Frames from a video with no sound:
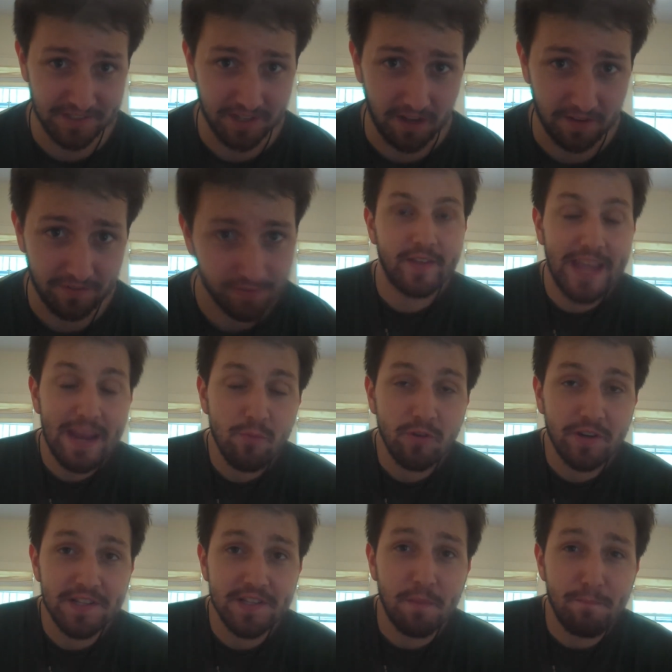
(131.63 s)
stuff. The camera
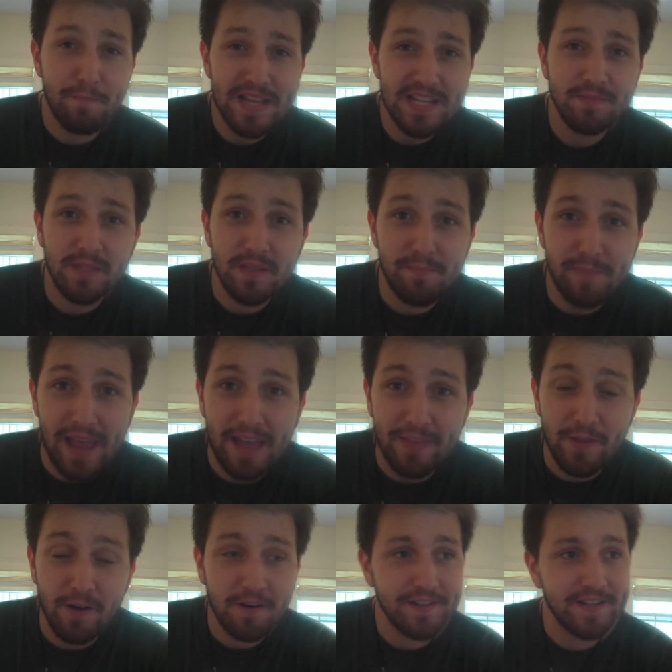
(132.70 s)
work is abysmally bad.
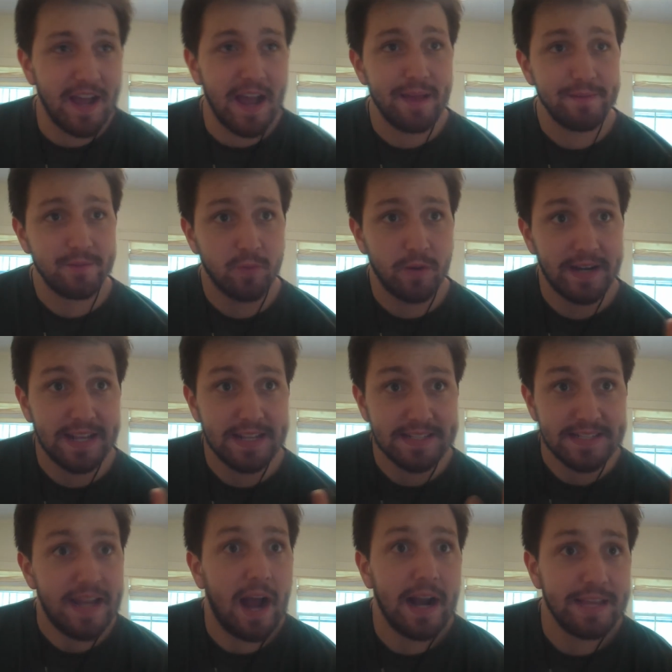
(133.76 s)
There are times when
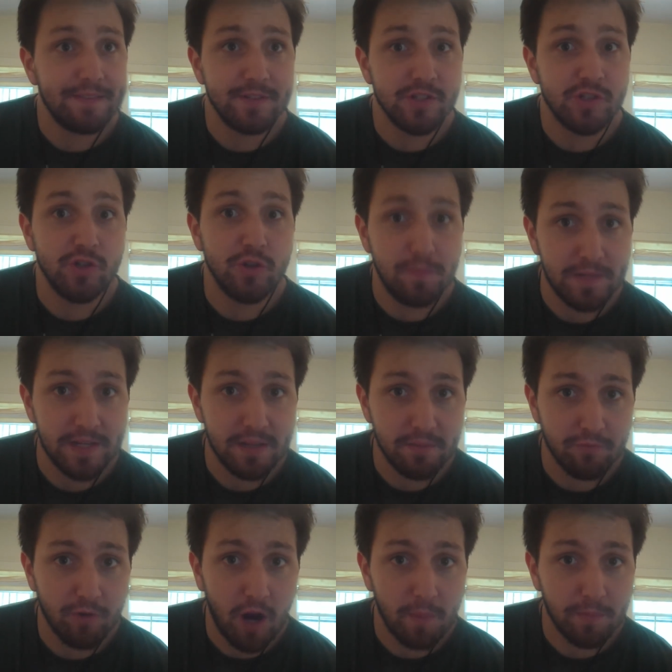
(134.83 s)
it's not even zoomed in
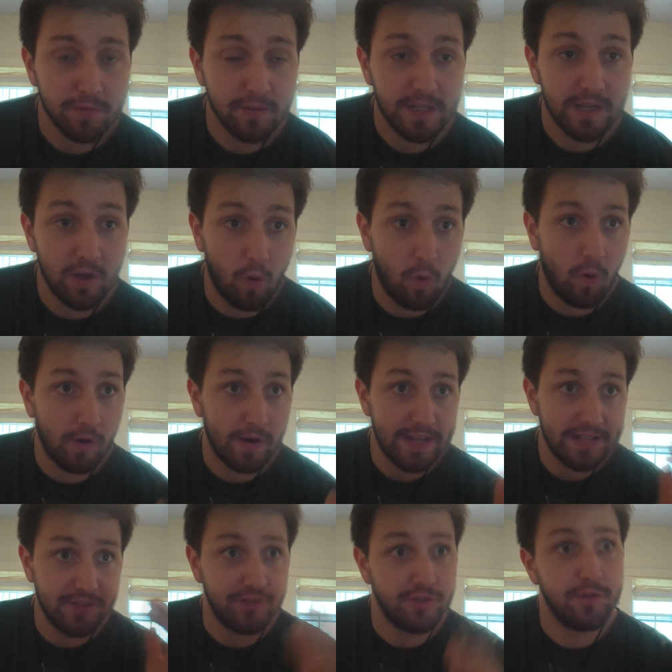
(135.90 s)
properly or
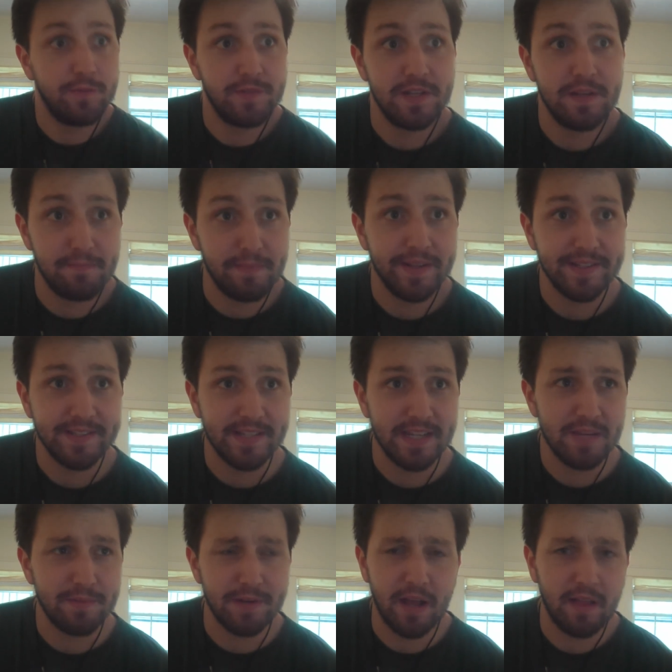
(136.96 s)
it zooms in
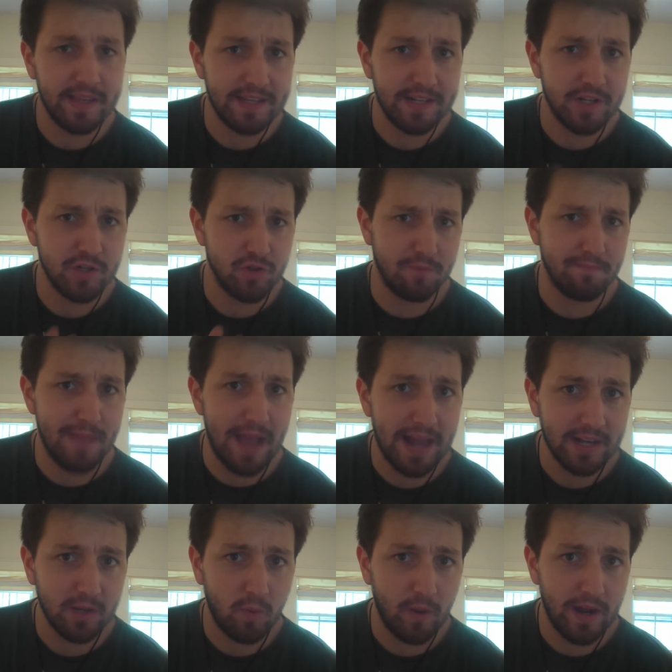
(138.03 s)
mid-scene, but not like in a
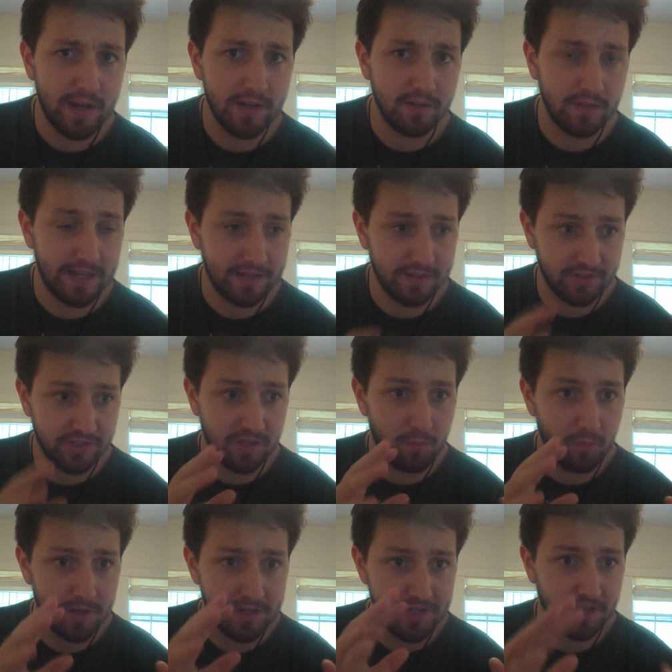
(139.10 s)
dramatic way, like
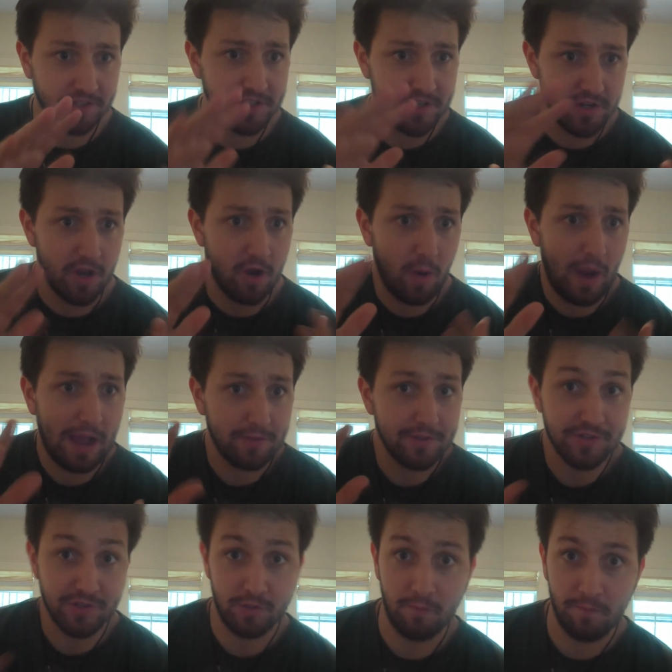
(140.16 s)
someone doesn't know how
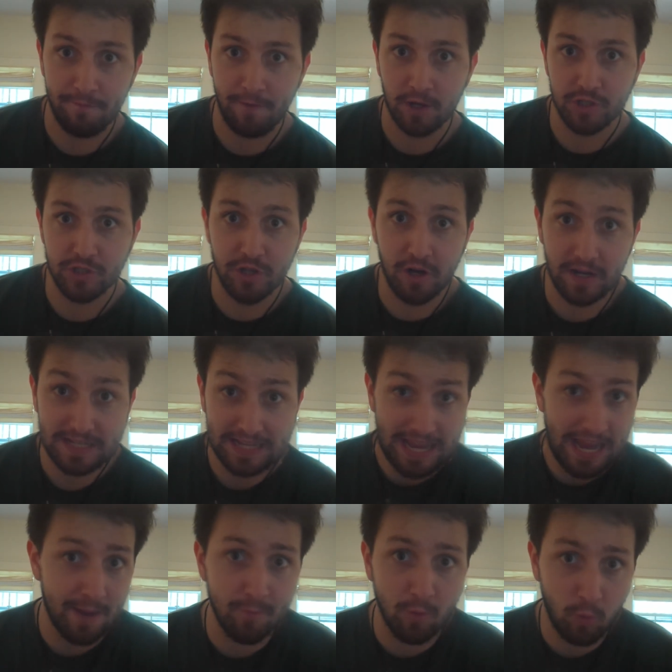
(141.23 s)
the zoom function on a
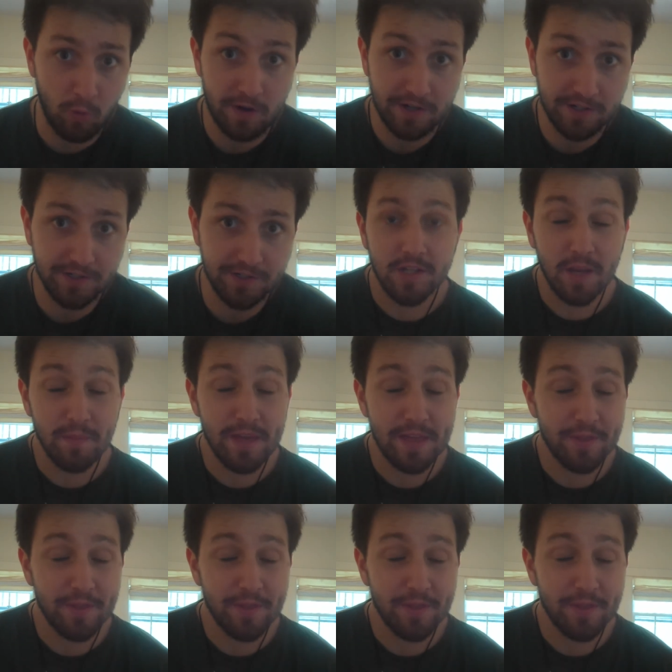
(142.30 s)
camera works. On top of